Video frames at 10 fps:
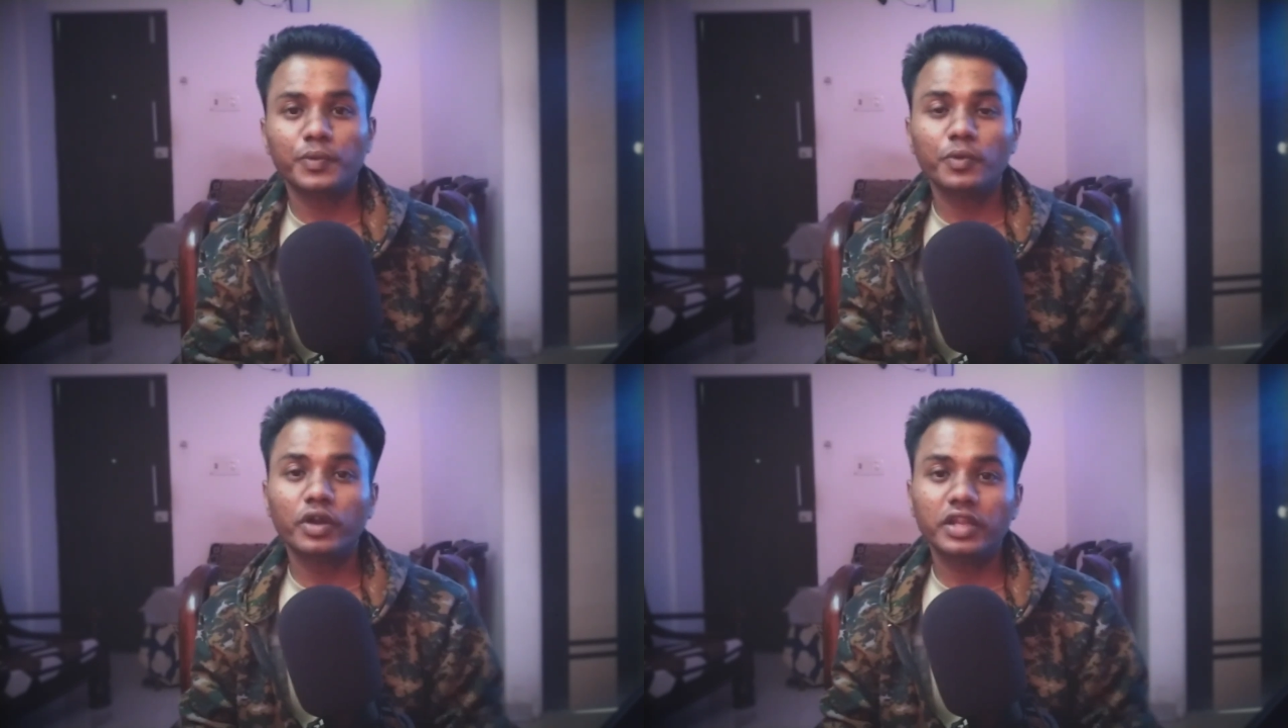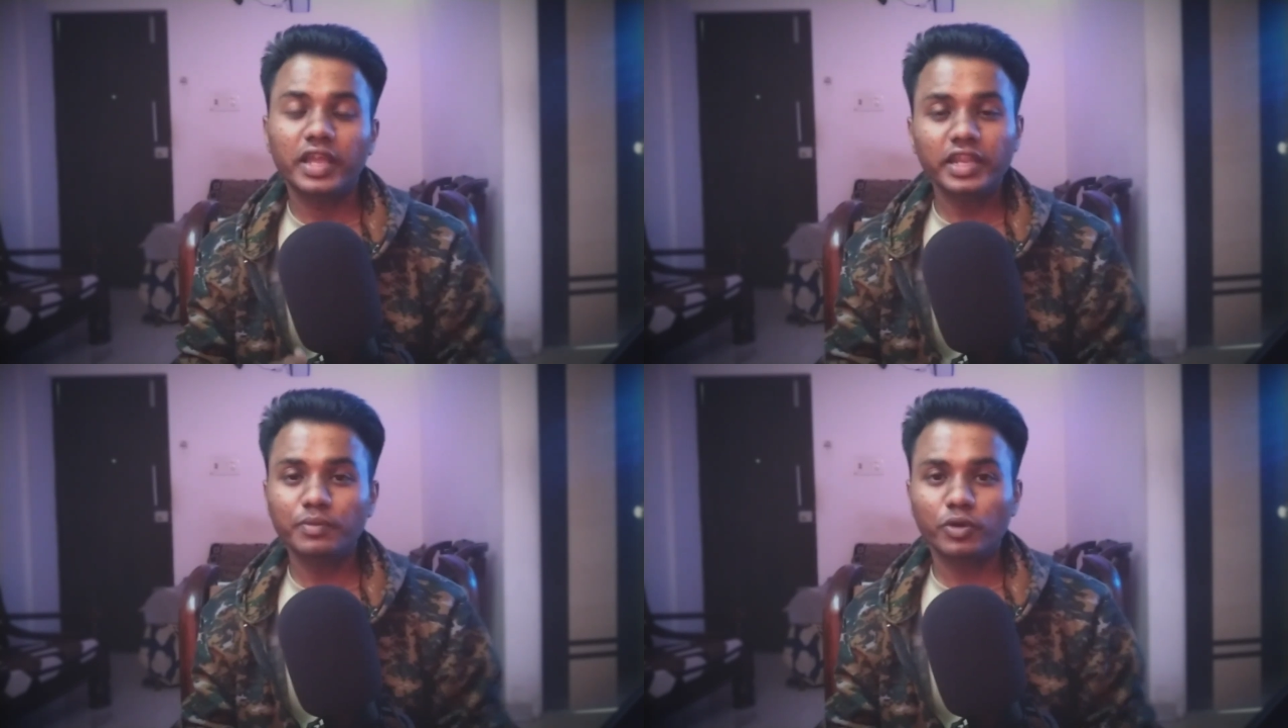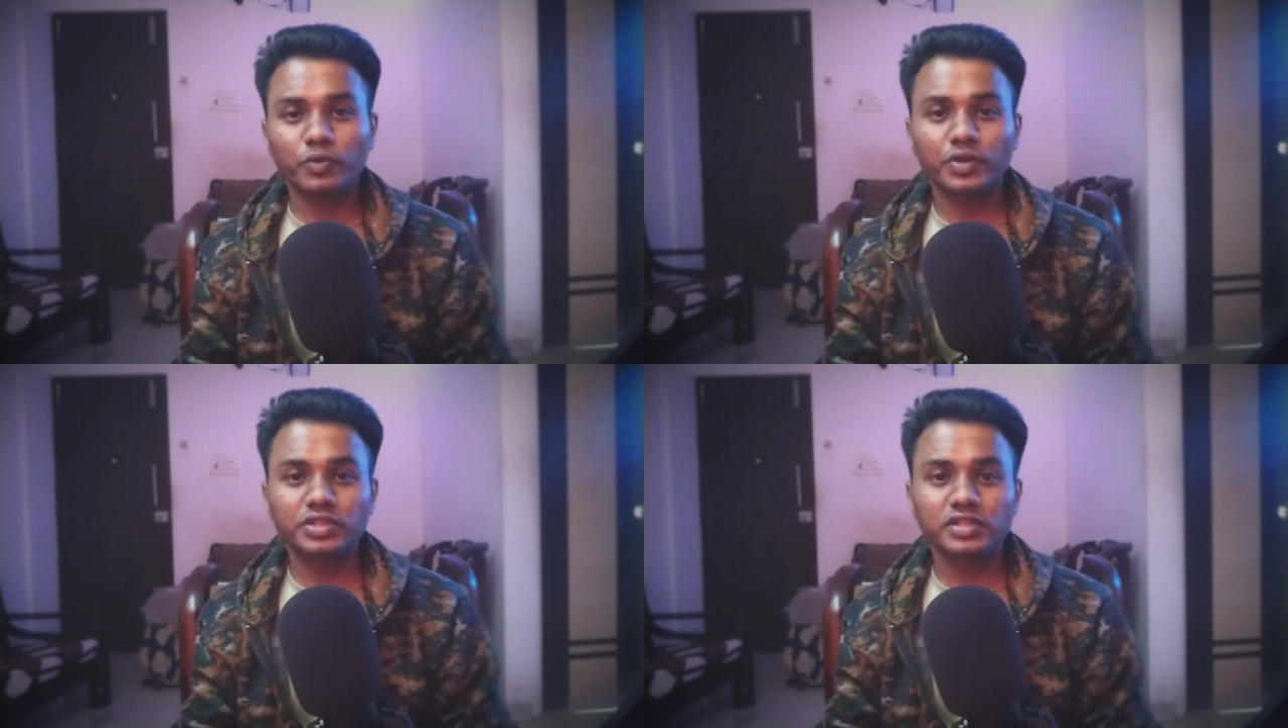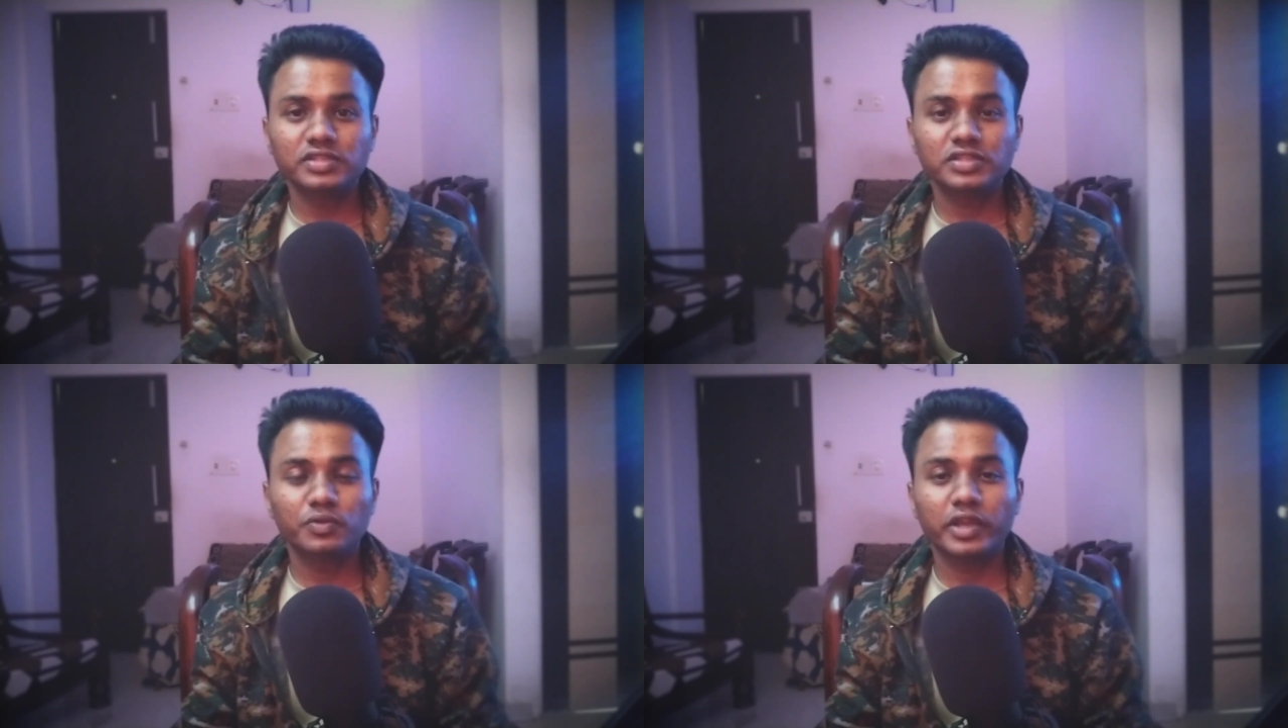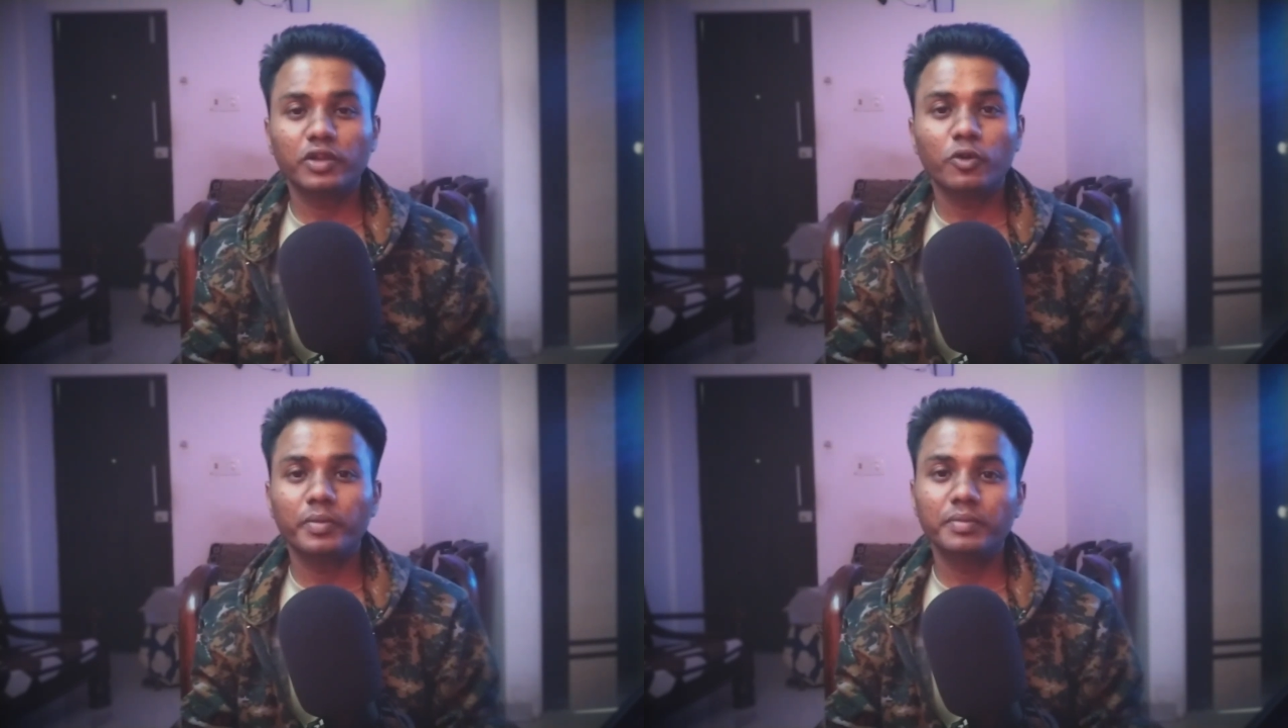If you got any more questions, you
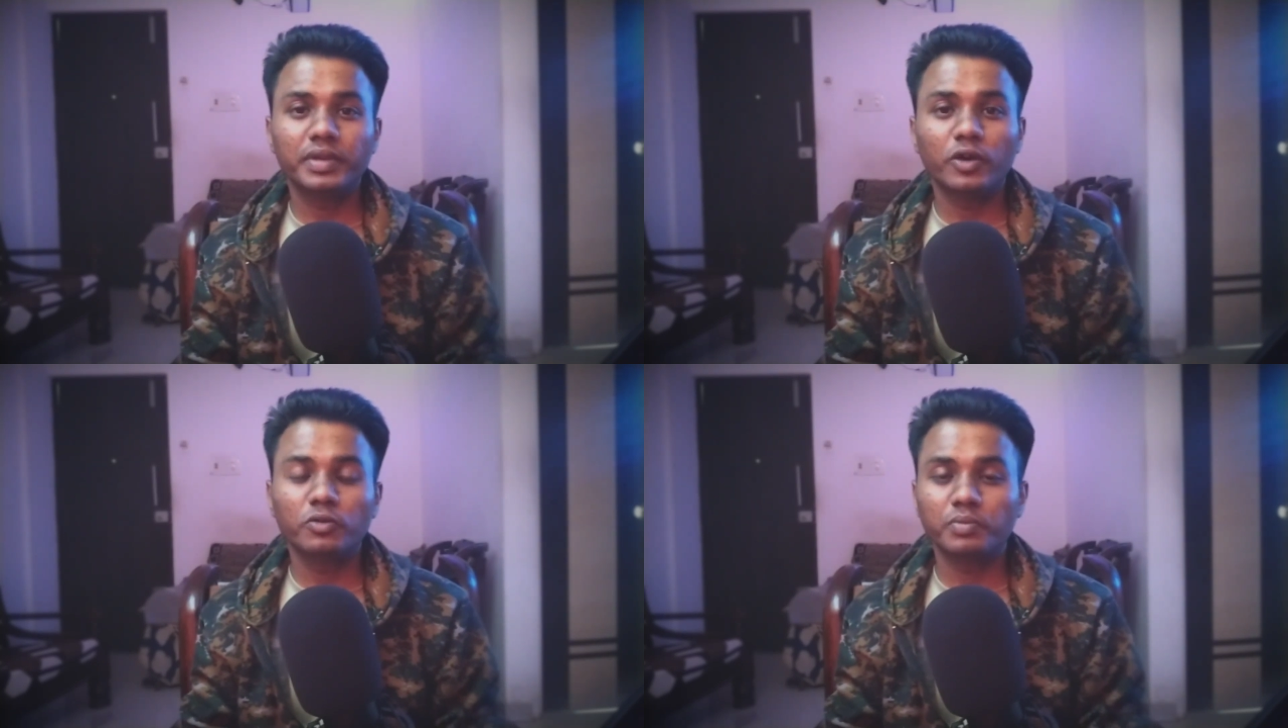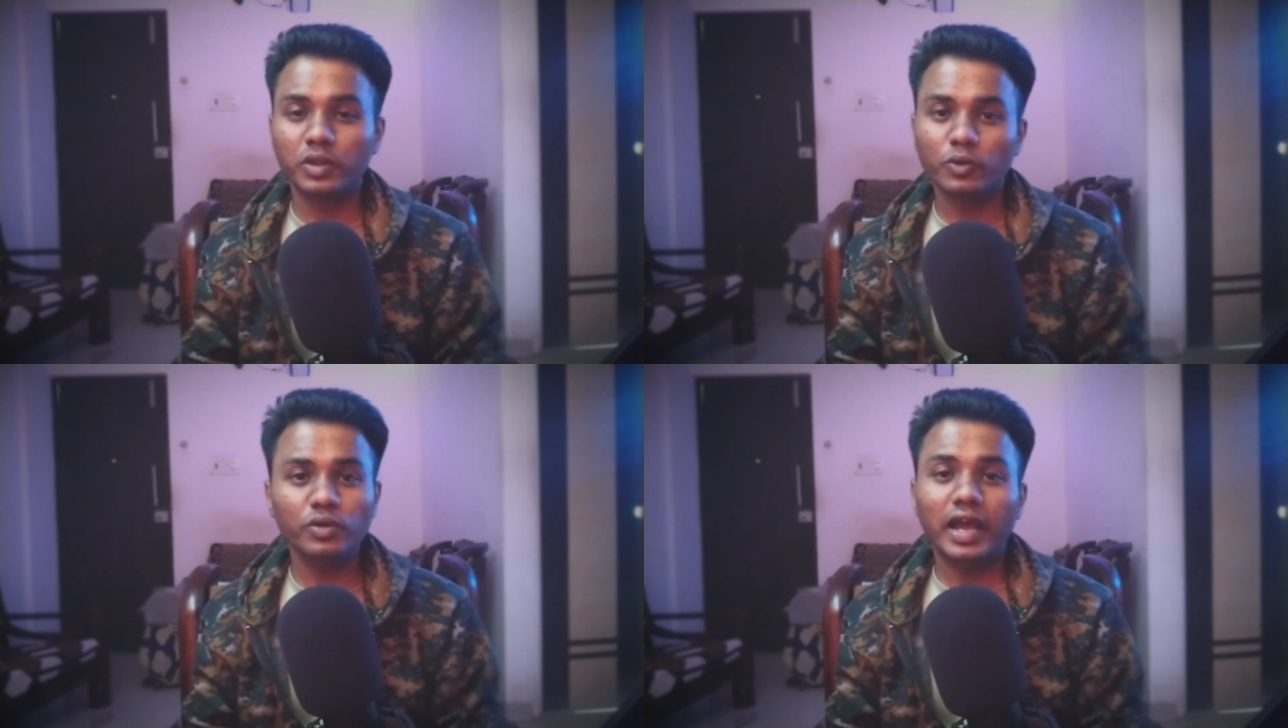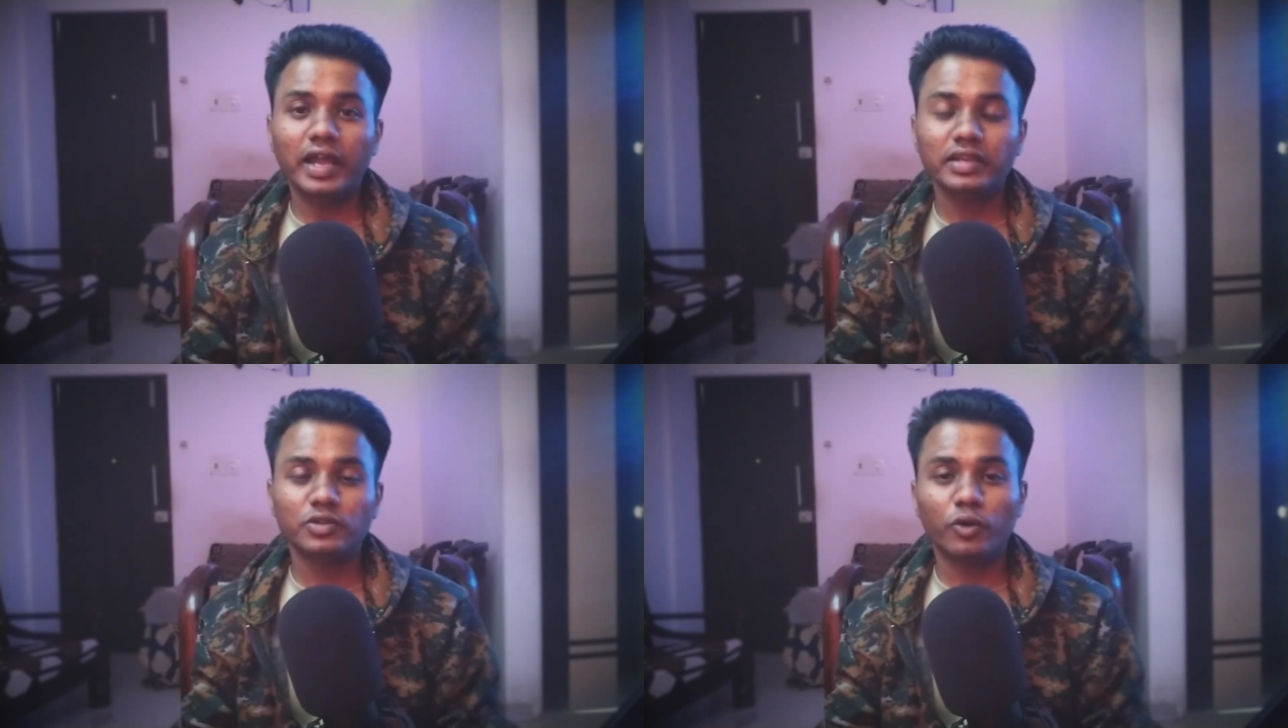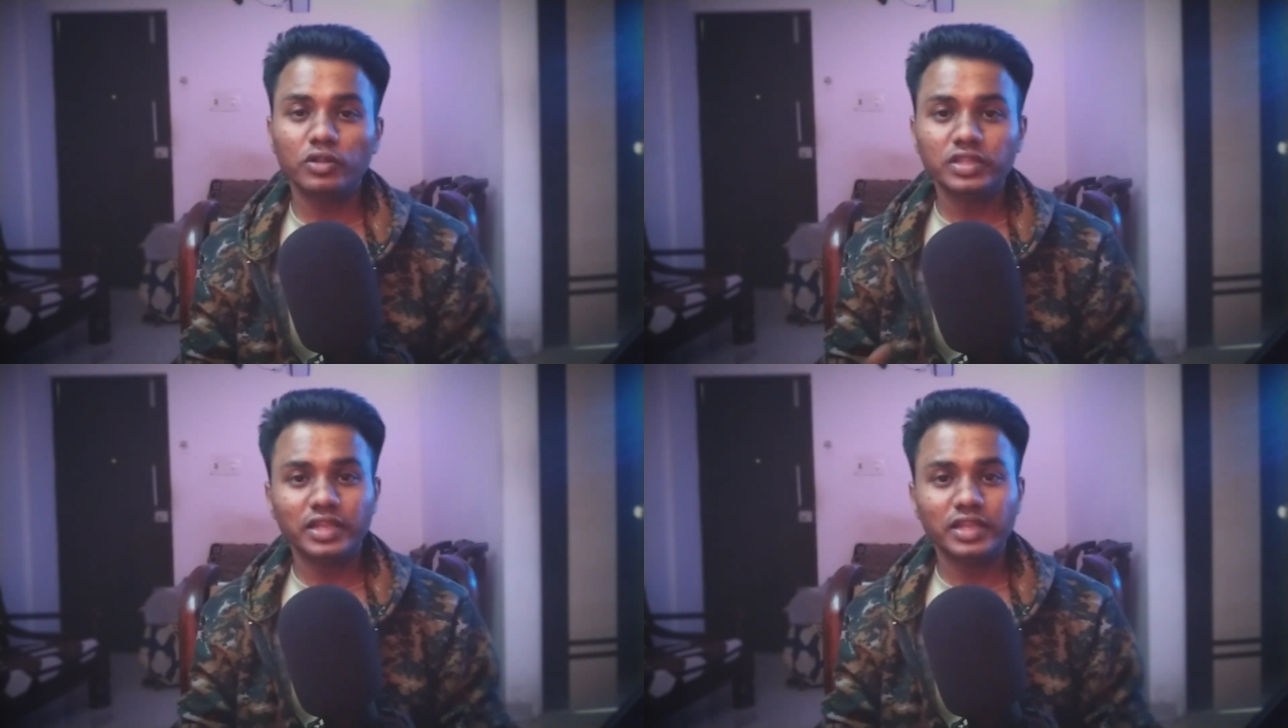can comment me down below, and all